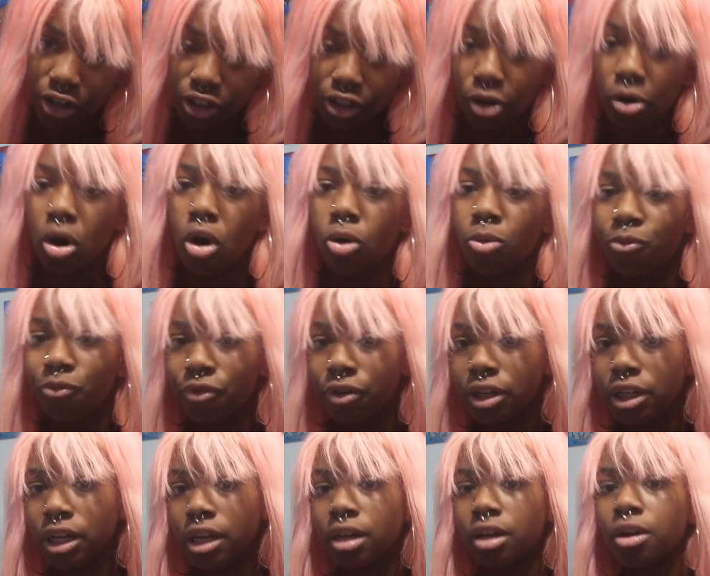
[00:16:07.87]
So
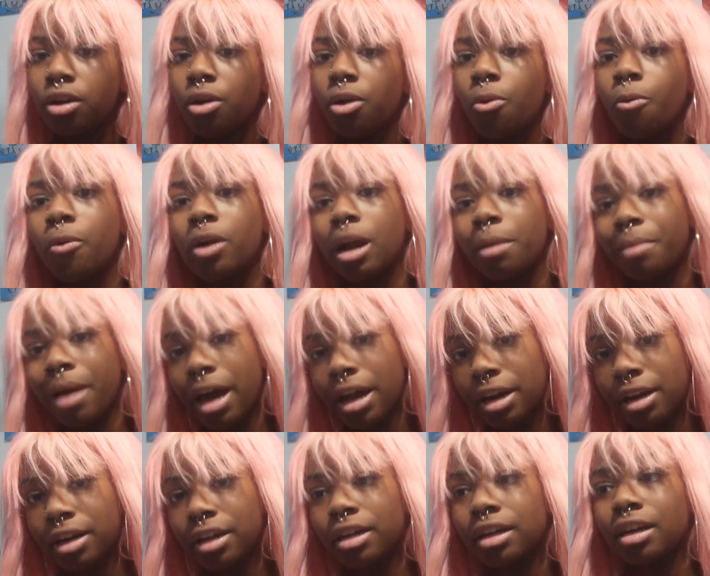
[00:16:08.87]
hopefully when I'm
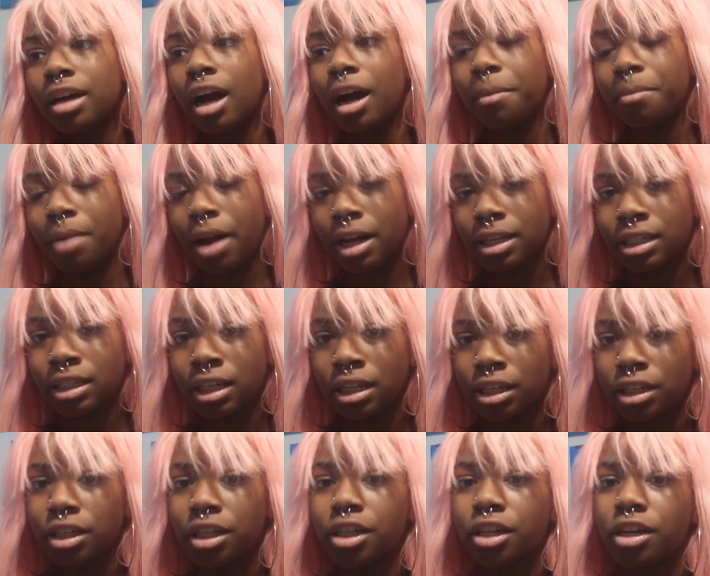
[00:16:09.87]
editing, I'm not
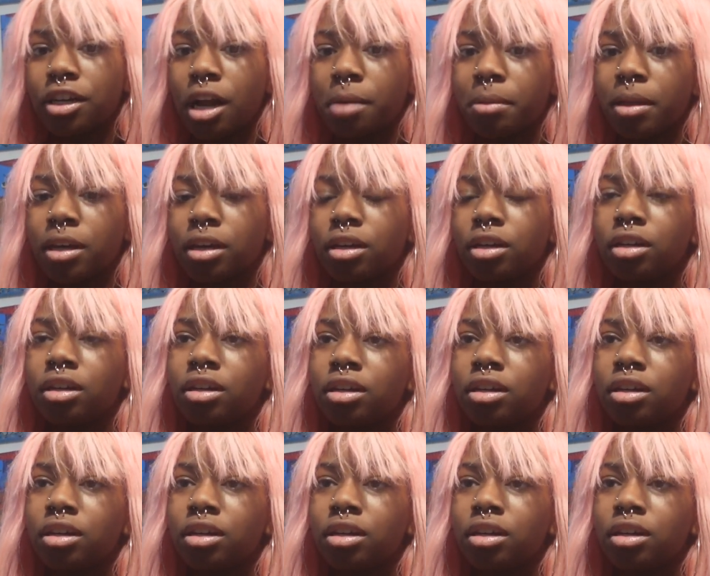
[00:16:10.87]
sitting here and I'm like,